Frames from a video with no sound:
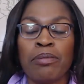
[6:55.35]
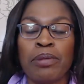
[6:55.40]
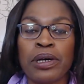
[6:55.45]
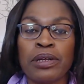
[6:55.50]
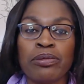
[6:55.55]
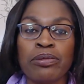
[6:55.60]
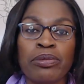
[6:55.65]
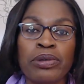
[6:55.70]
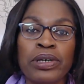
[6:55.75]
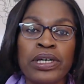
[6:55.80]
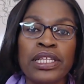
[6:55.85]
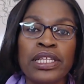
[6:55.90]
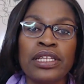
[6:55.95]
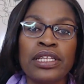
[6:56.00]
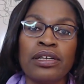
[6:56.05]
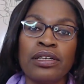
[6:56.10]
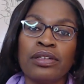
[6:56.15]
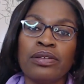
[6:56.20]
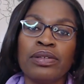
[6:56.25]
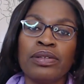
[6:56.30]
But when
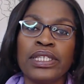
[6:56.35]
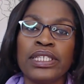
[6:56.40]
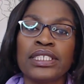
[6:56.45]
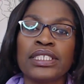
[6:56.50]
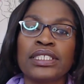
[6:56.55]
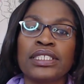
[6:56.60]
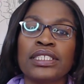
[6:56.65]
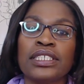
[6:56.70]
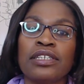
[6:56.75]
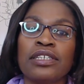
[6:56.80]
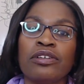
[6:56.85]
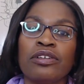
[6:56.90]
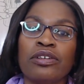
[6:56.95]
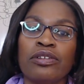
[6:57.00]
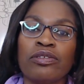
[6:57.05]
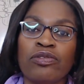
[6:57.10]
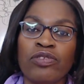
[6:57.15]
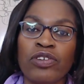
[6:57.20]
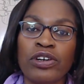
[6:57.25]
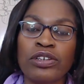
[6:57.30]
a listing
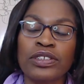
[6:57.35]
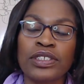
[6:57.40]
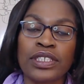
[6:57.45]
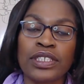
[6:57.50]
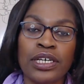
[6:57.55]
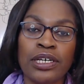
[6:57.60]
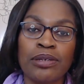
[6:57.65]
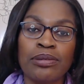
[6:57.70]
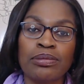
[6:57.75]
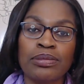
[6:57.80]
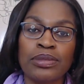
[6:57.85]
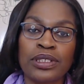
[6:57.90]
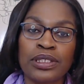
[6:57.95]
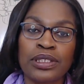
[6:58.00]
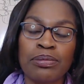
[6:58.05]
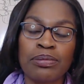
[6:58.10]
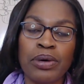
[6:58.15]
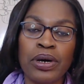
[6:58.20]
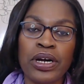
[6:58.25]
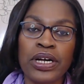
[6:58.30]
first comes
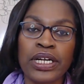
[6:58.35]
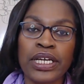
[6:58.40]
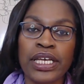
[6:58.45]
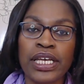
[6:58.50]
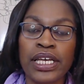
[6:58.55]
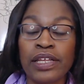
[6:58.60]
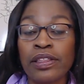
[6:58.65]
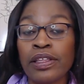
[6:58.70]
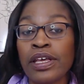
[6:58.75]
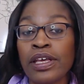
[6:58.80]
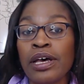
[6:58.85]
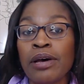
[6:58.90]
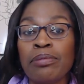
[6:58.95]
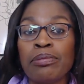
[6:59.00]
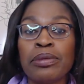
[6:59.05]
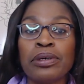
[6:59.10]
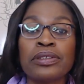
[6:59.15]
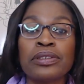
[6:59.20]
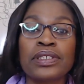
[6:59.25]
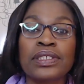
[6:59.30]
to market,
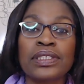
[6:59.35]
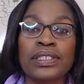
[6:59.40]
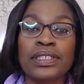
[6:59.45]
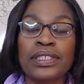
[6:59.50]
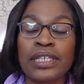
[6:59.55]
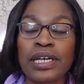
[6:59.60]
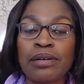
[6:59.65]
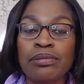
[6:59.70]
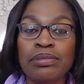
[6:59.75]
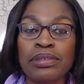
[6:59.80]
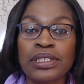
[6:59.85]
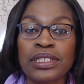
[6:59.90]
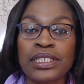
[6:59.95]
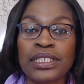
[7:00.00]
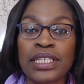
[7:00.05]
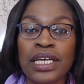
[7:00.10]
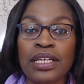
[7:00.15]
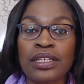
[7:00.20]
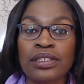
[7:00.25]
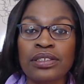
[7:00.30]
most of the time the
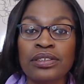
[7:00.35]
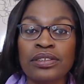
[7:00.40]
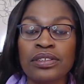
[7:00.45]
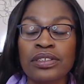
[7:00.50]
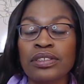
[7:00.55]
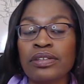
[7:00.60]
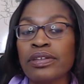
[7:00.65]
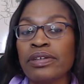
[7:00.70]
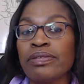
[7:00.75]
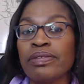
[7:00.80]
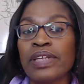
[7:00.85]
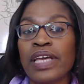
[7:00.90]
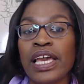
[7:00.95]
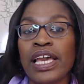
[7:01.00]
sellers or even the